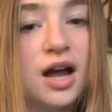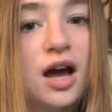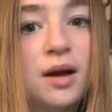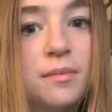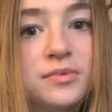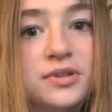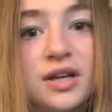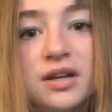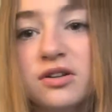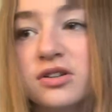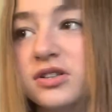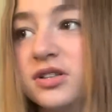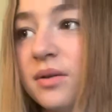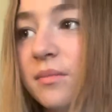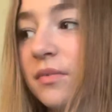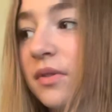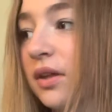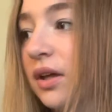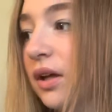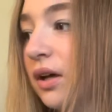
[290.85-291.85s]
update or
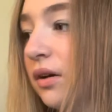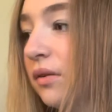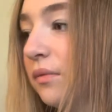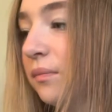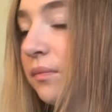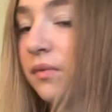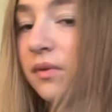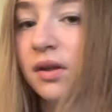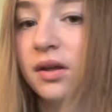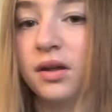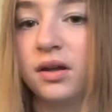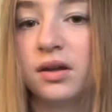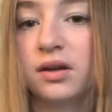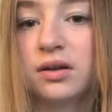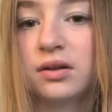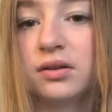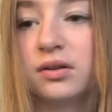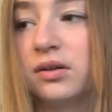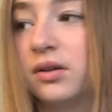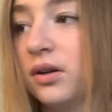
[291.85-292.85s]
something,
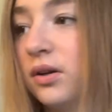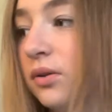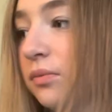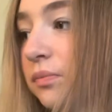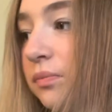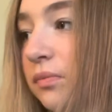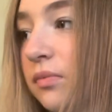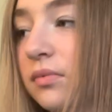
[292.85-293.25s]
you know.